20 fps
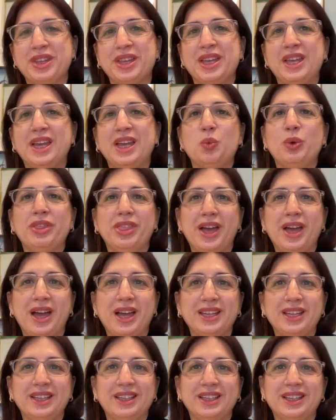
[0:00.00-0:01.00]
With that,
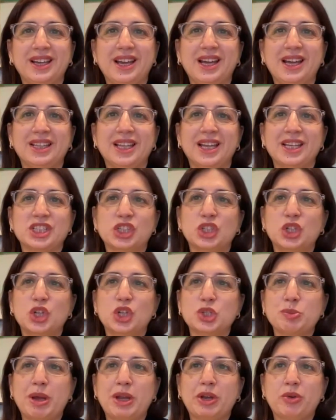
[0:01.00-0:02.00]
I'd like to
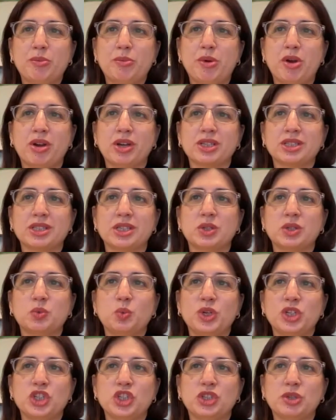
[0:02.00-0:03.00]
close my remarks and
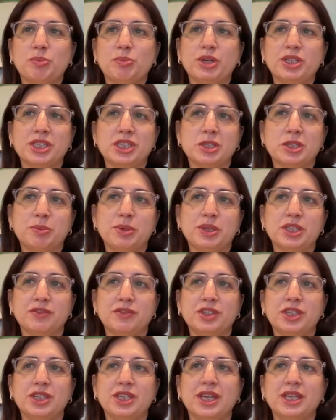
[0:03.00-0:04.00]
wish the participant of
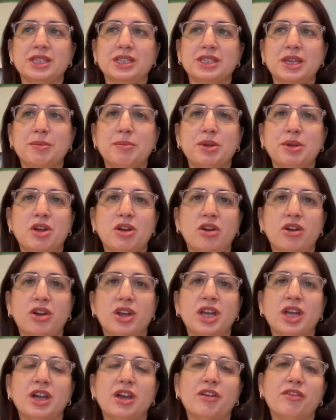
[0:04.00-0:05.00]
today's seminar
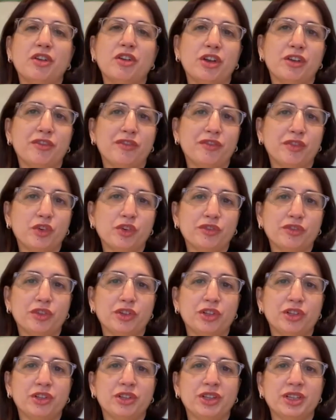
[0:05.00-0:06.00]
a very
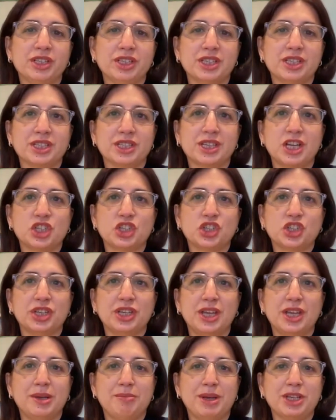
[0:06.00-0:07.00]
fruitful discussion
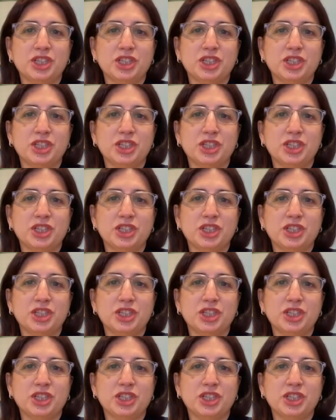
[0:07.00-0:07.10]
and much